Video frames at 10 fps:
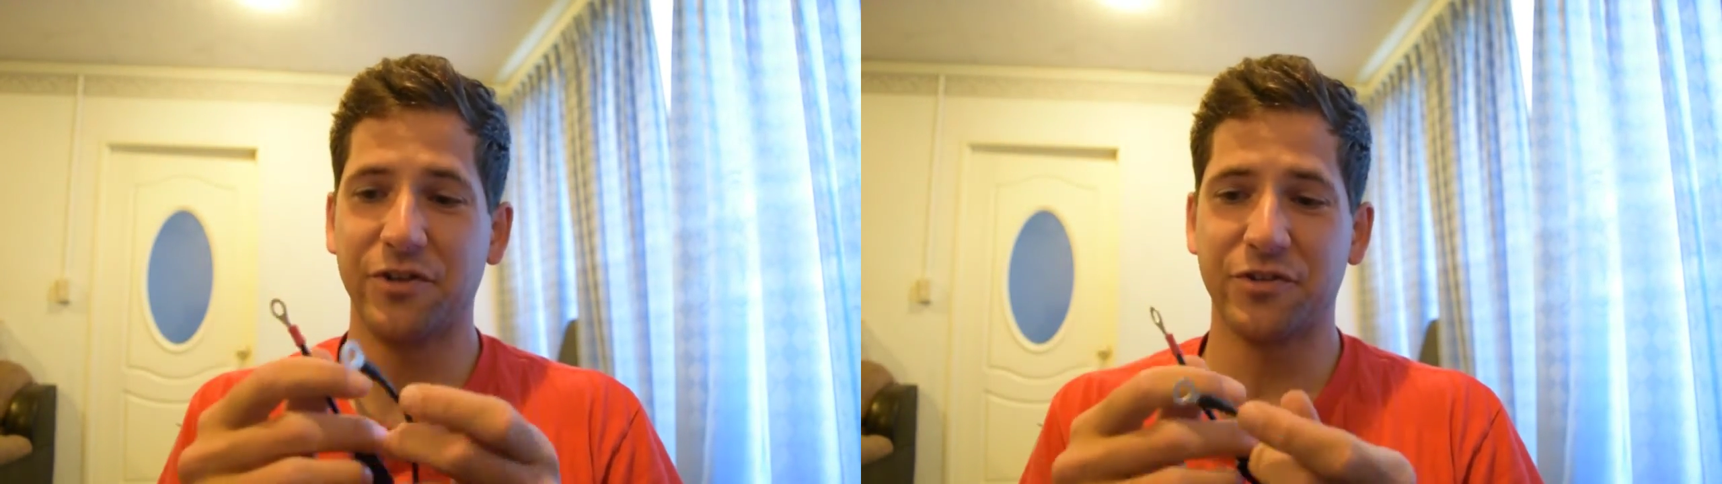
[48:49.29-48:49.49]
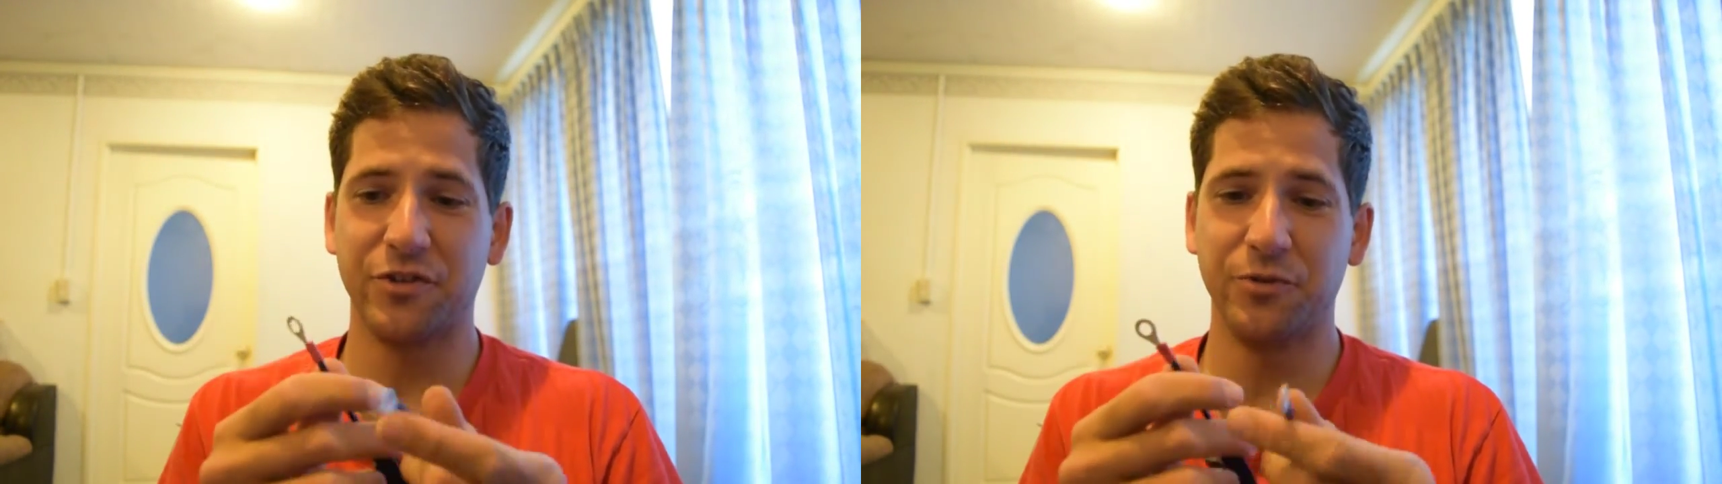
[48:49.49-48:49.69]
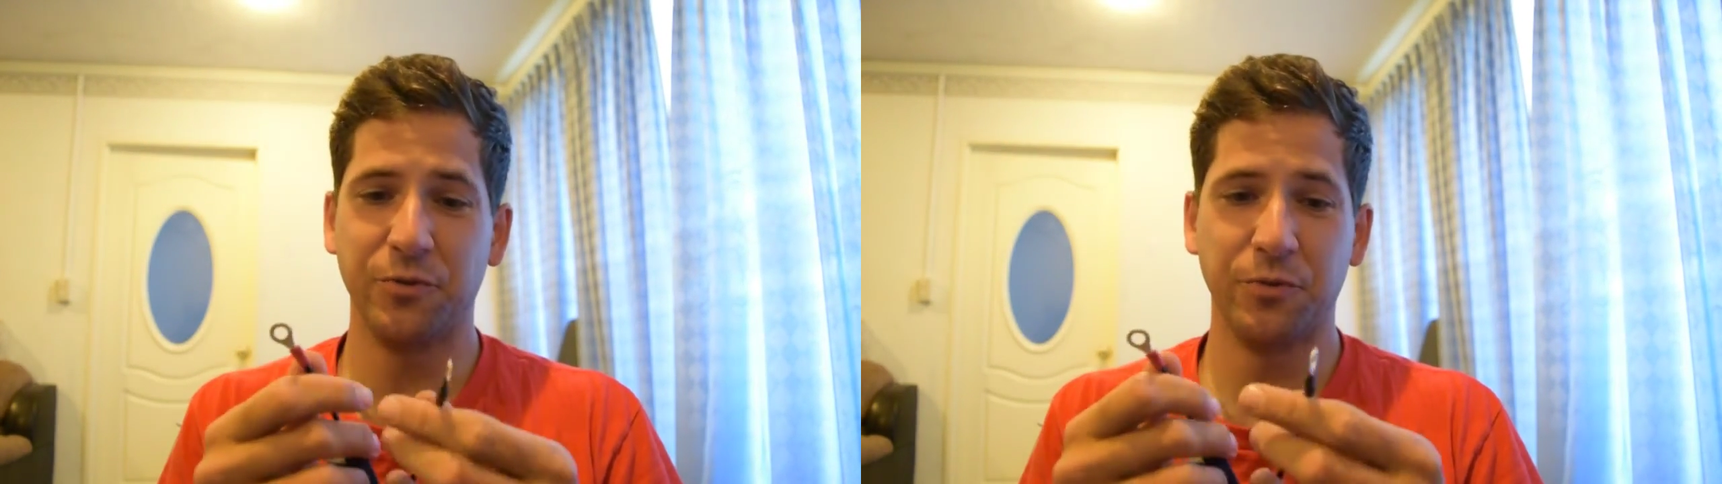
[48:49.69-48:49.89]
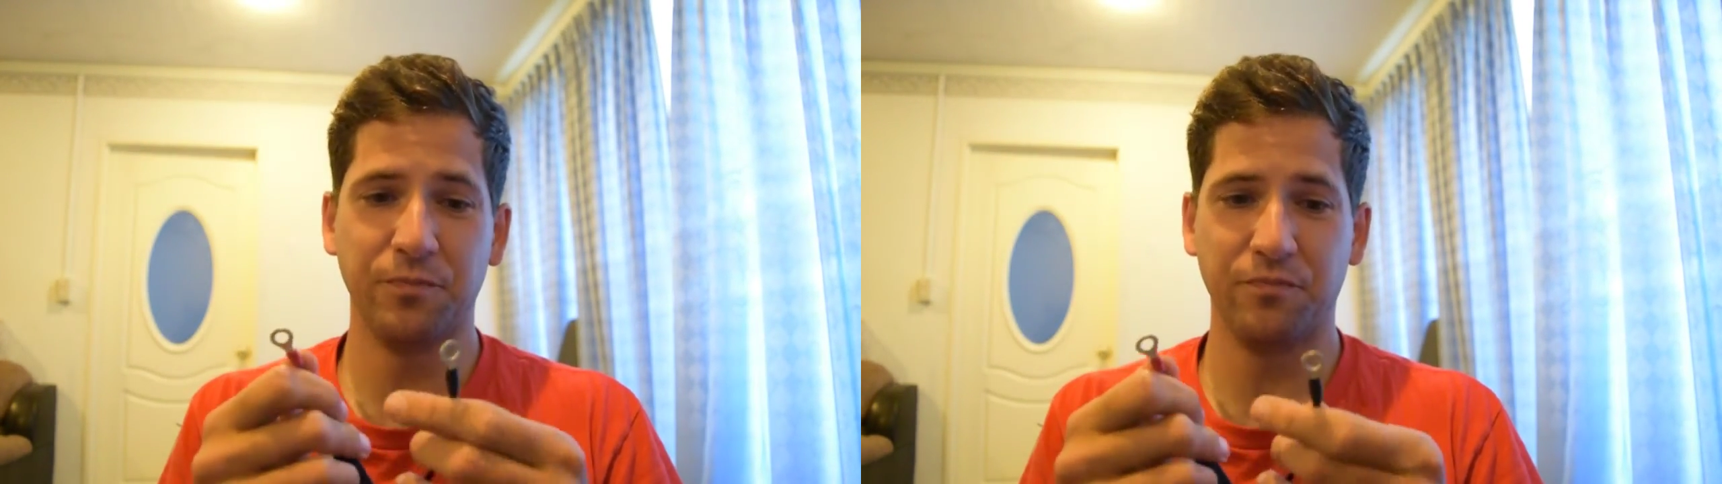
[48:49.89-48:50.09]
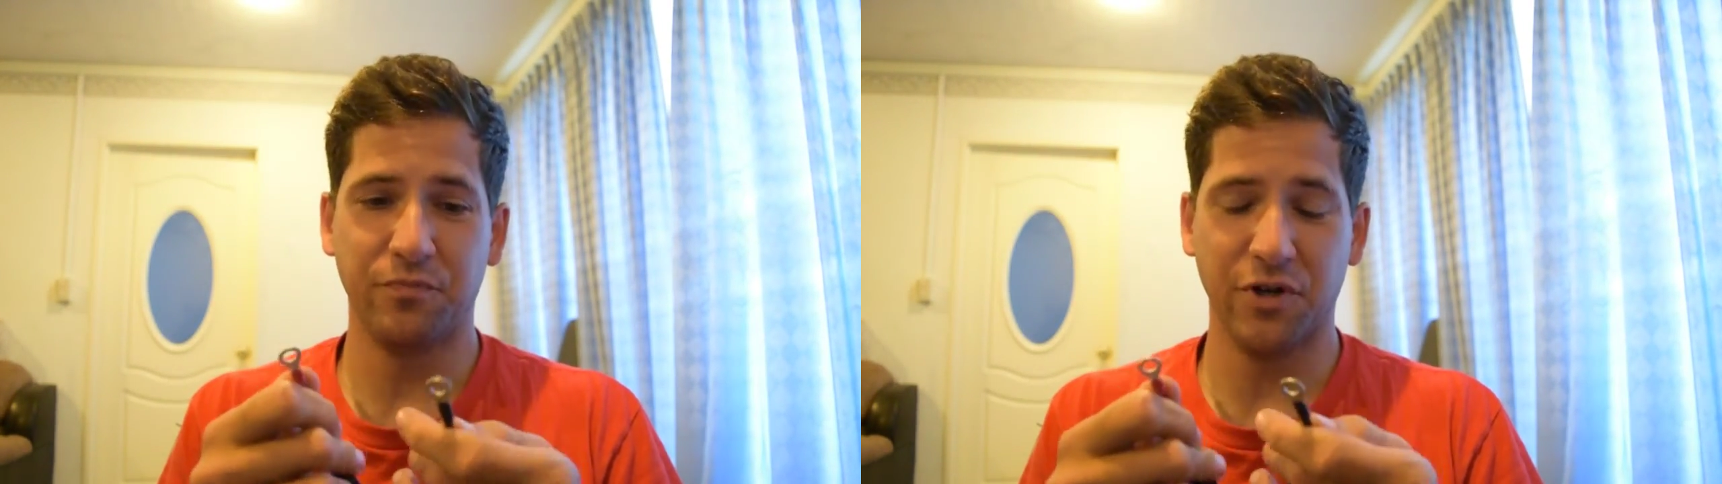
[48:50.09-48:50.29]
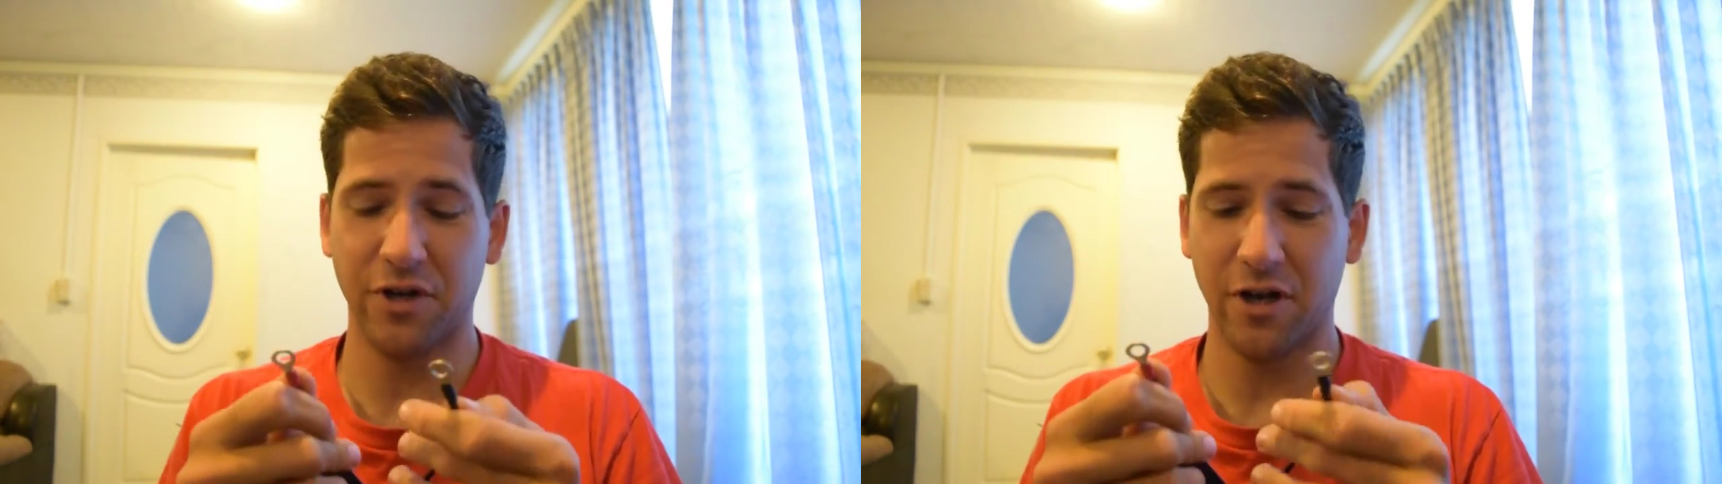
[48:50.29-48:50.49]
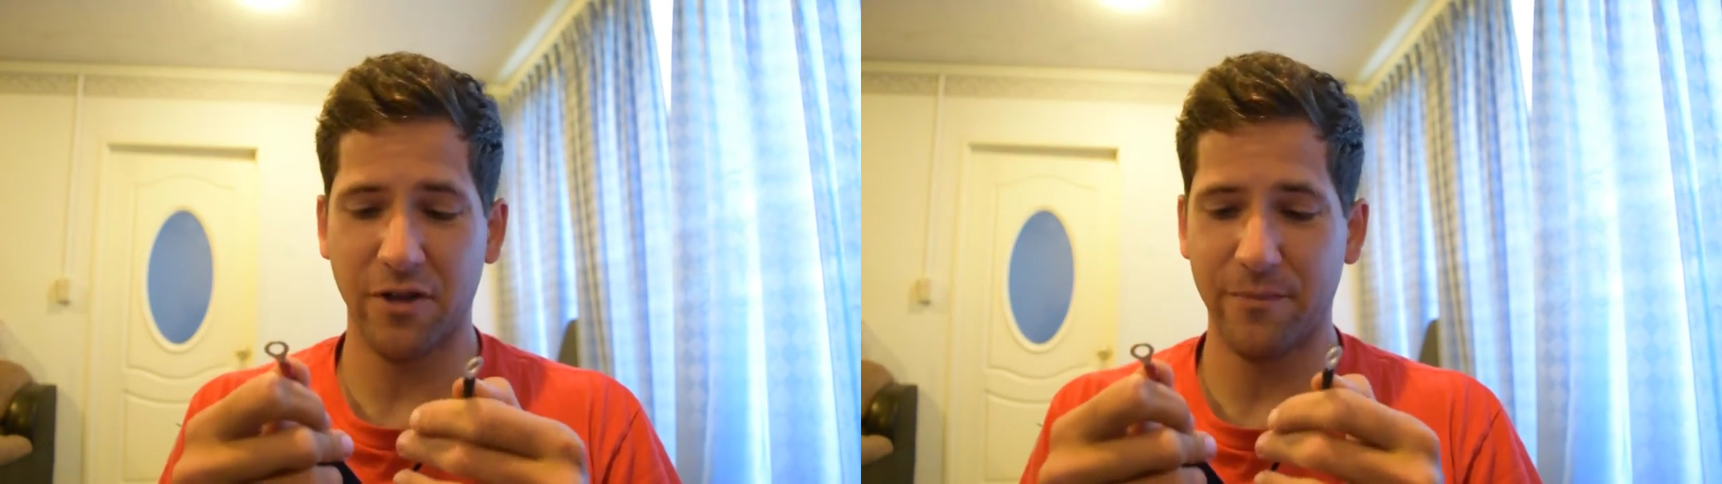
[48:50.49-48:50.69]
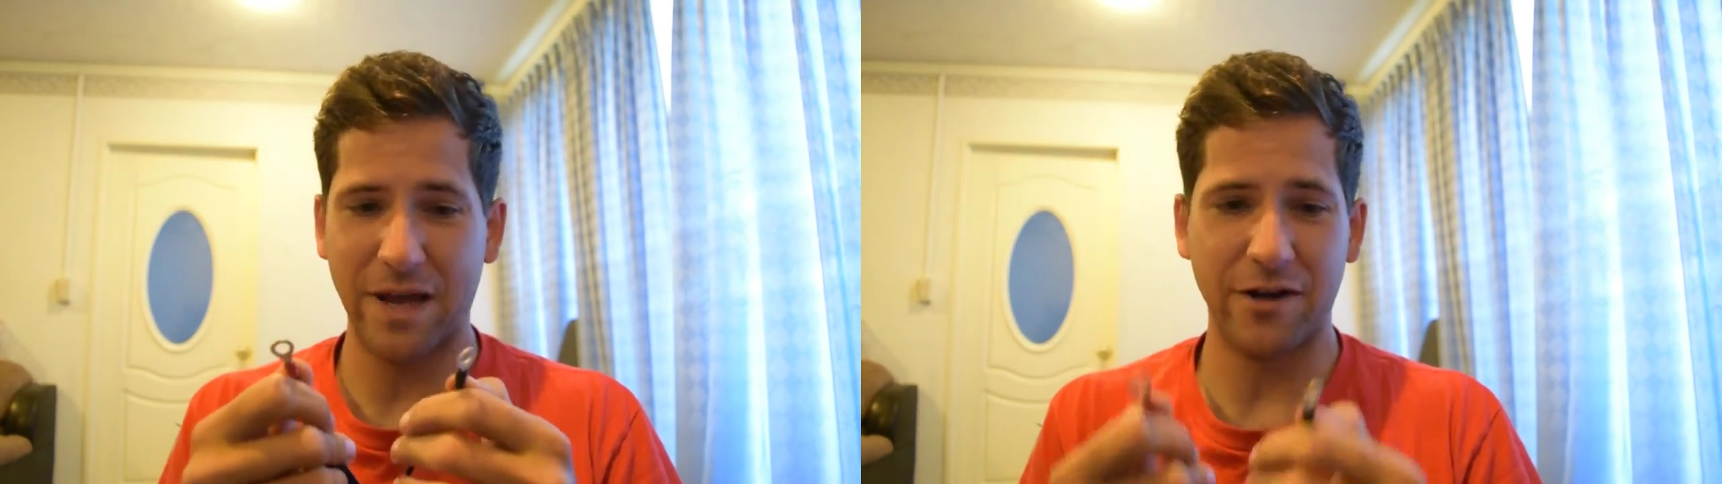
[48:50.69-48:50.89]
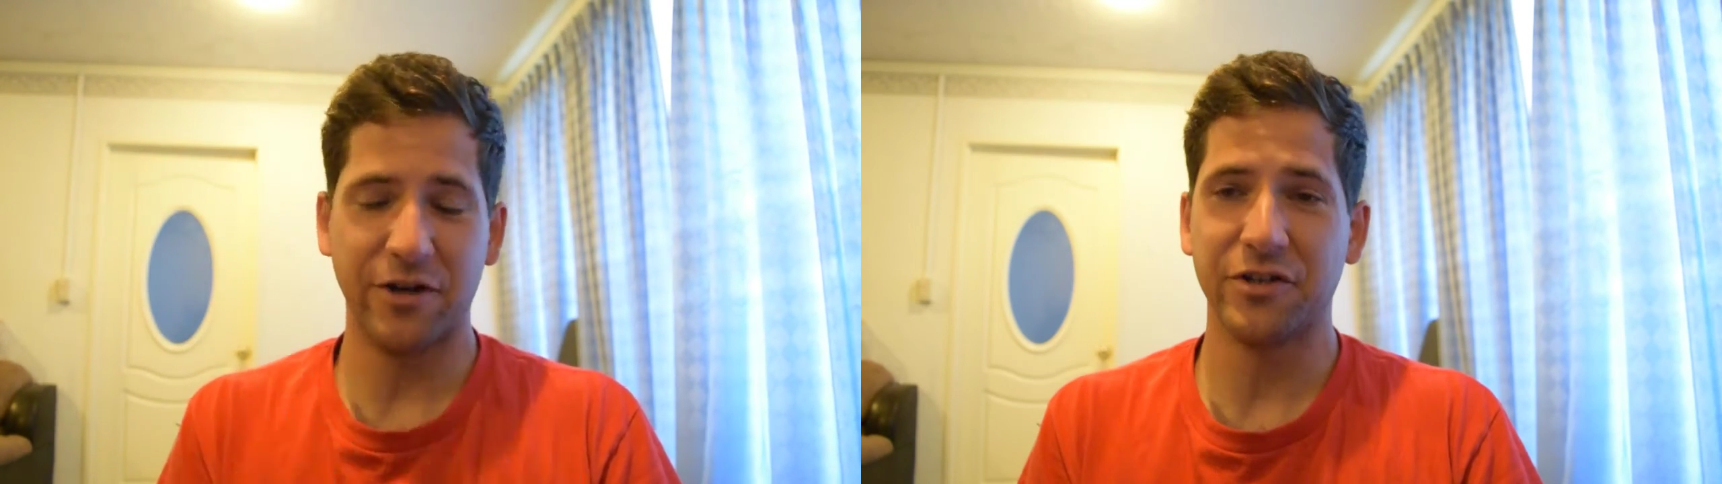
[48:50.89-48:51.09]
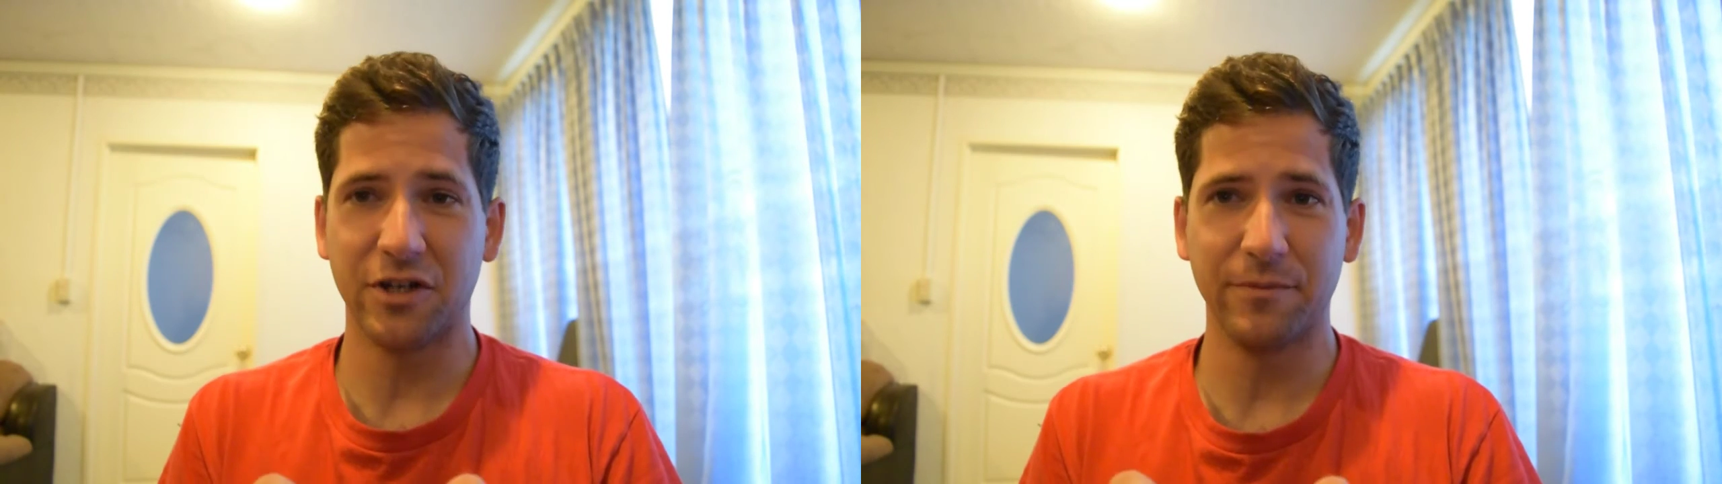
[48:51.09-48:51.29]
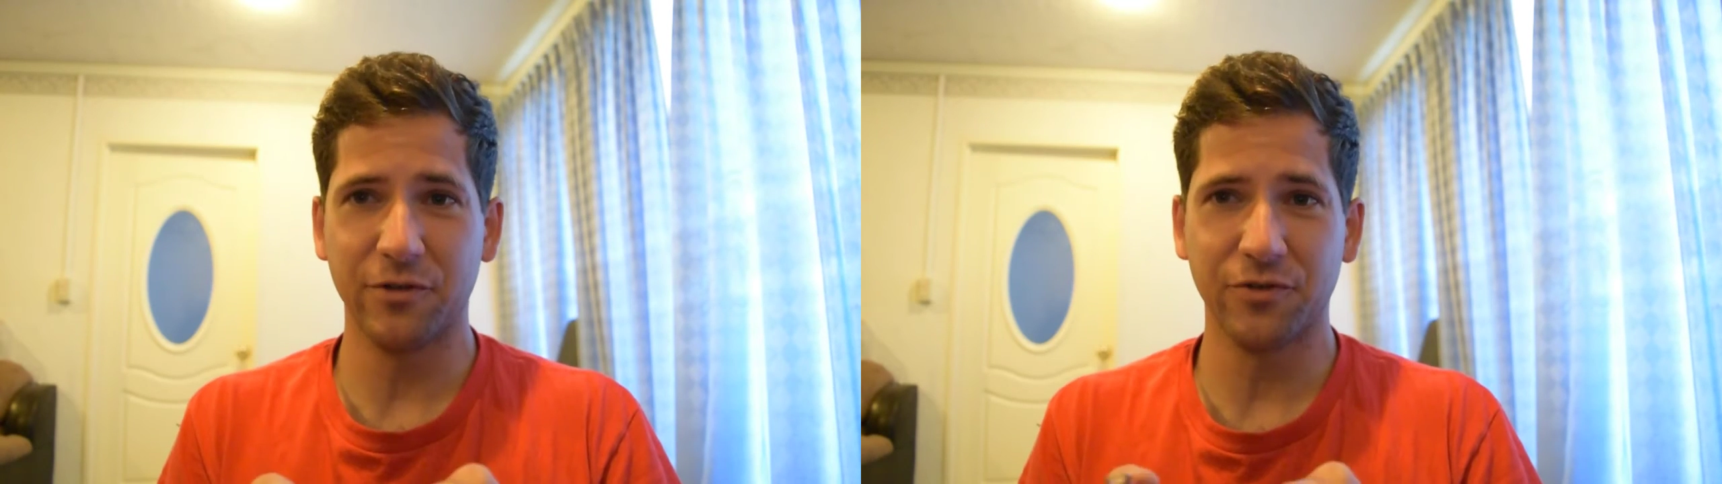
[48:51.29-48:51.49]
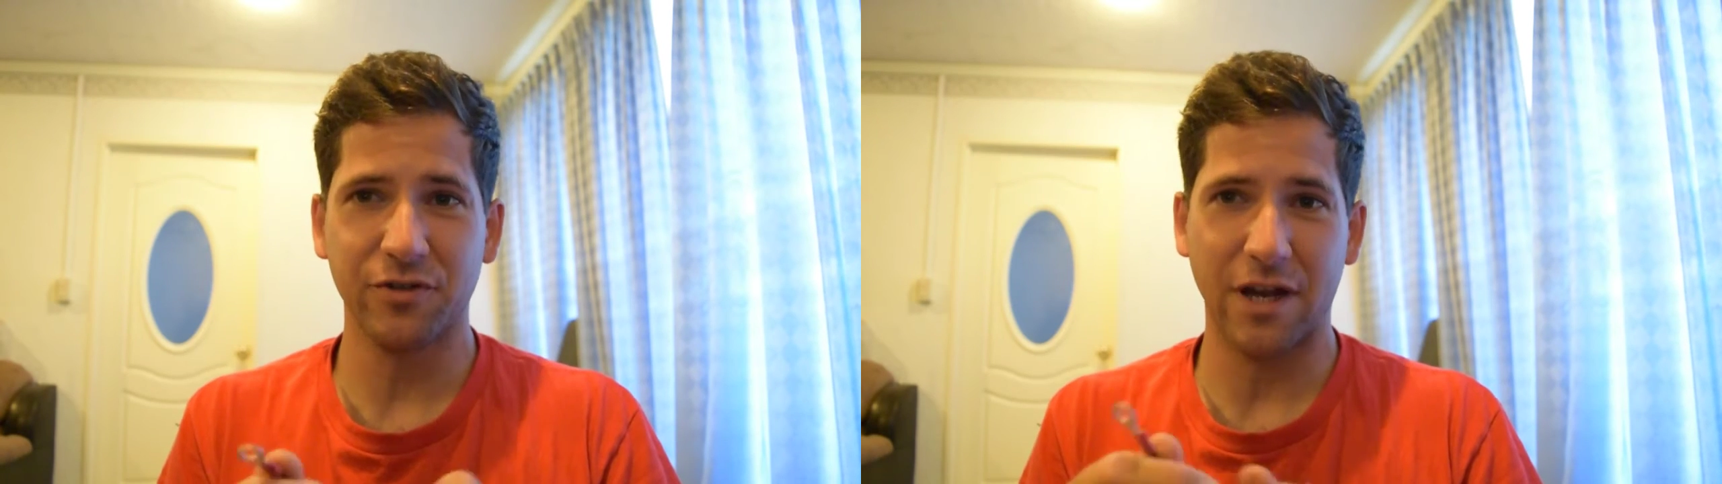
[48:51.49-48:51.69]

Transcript: you put it on the battery terminals